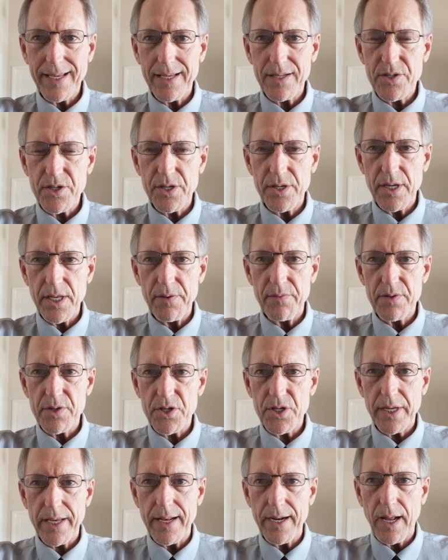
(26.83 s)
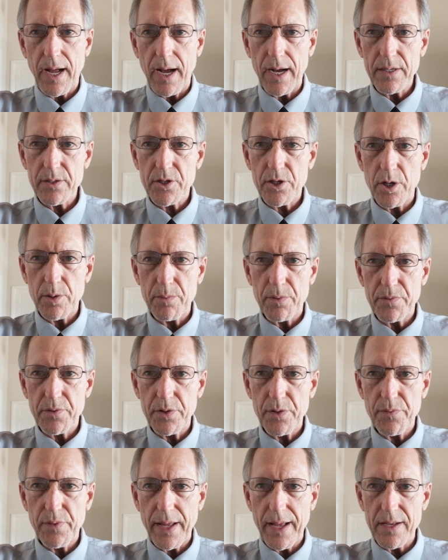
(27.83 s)
Kitts and Nevis in October
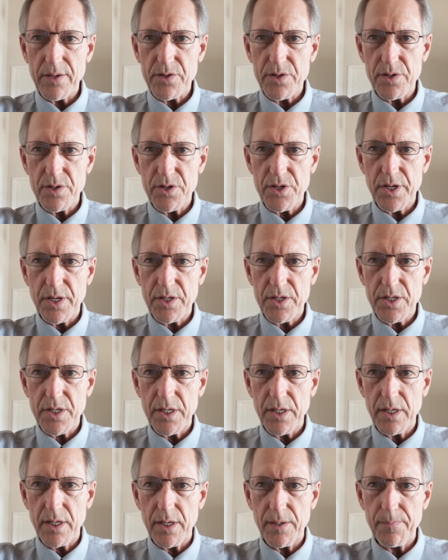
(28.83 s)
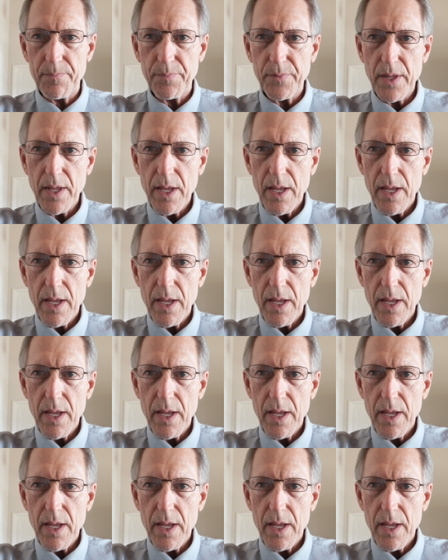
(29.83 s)
2016.